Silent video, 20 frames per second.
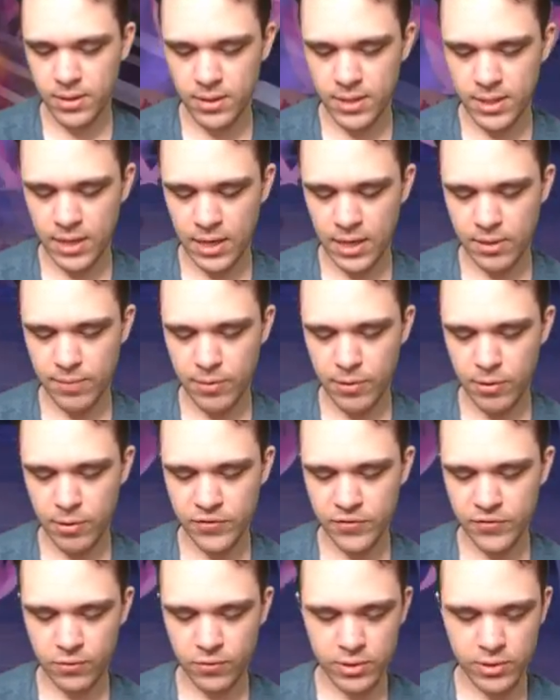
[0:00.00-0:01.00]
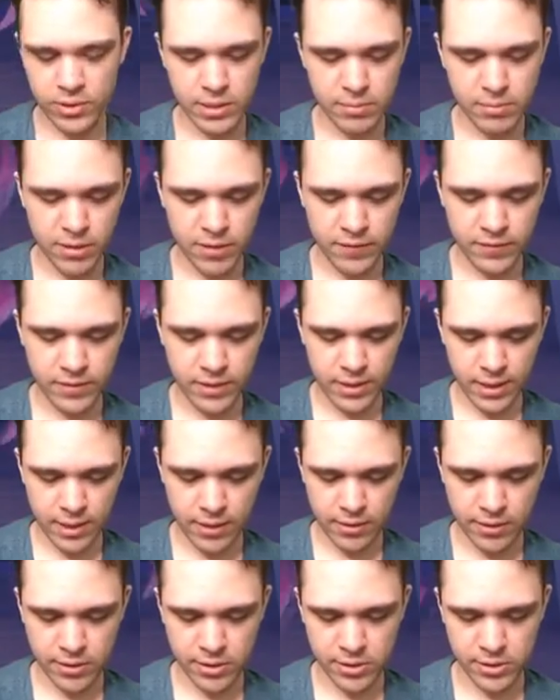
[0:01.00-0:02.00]
Now the opponent's fully debuffed, and now
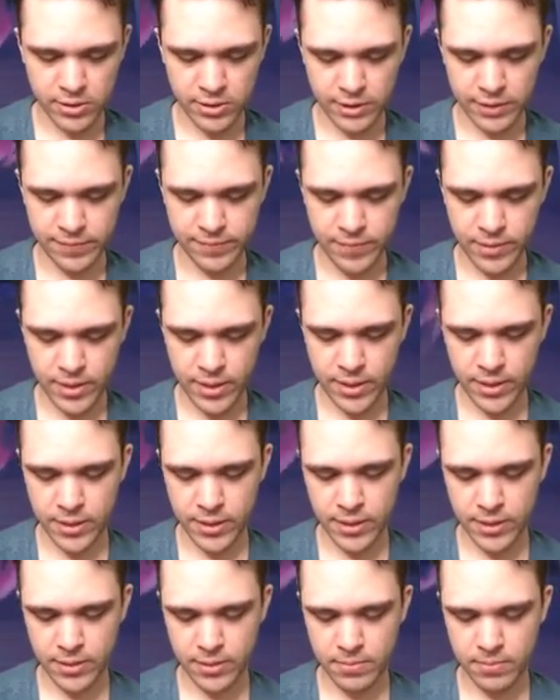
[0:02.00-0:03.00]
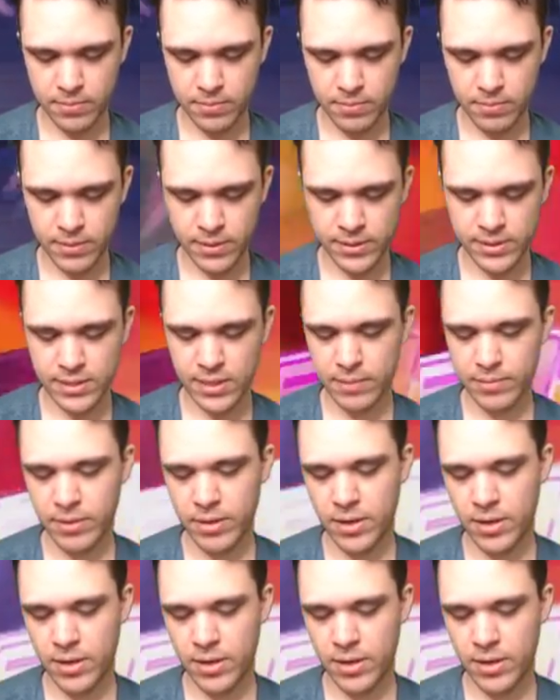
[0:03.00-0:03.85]
I can just leave my, uh, my setup on